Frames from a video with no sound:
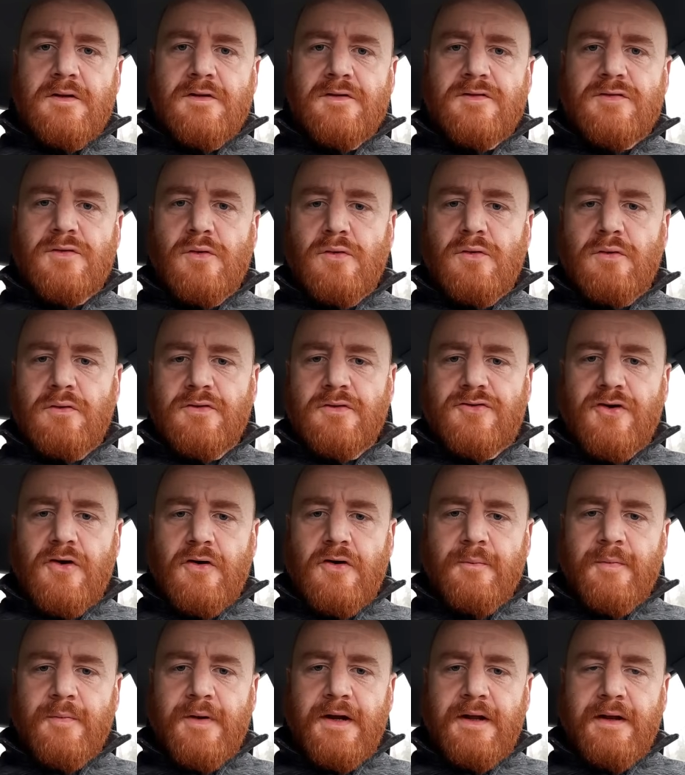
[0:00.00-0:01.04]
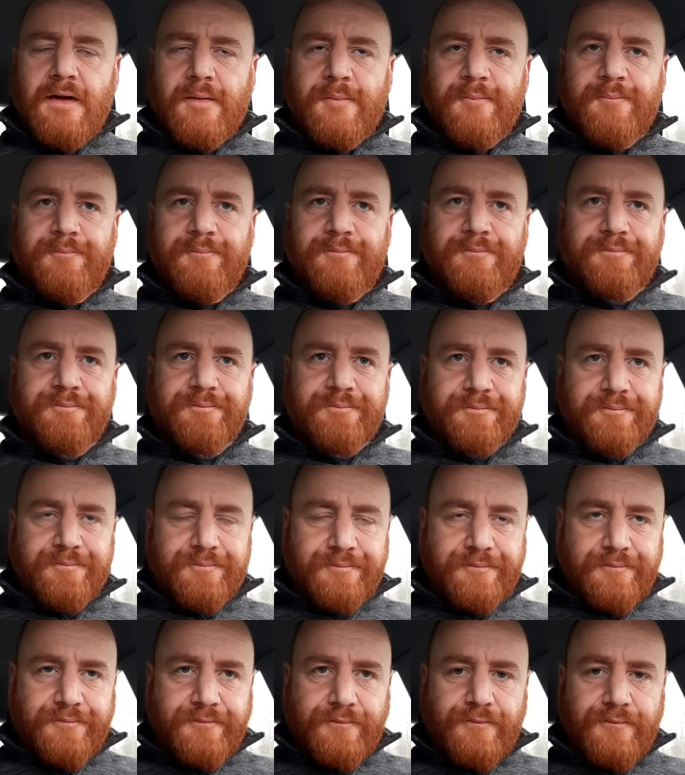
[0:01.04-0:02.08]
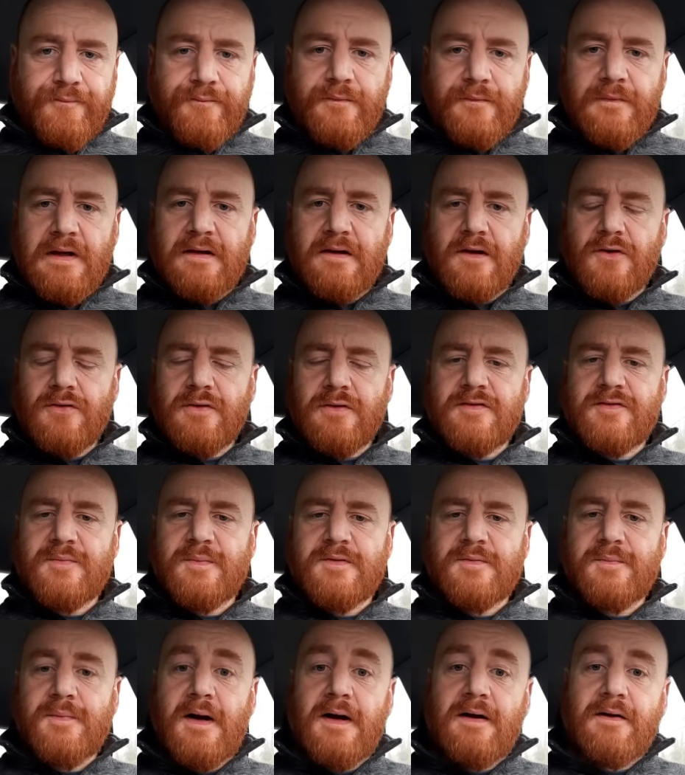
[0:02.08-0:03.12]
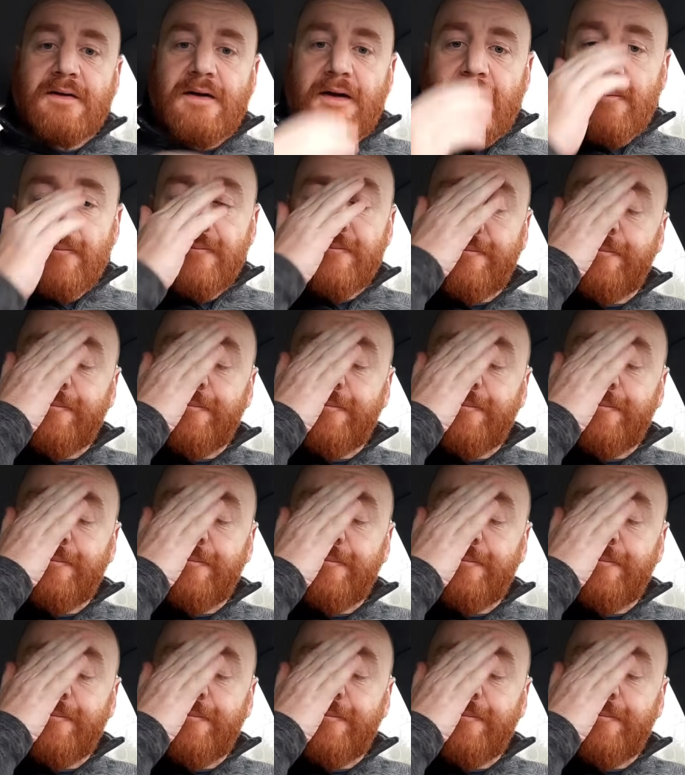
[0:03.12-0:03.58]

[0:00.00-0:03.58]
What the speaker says: So, Germany, the Christmas market.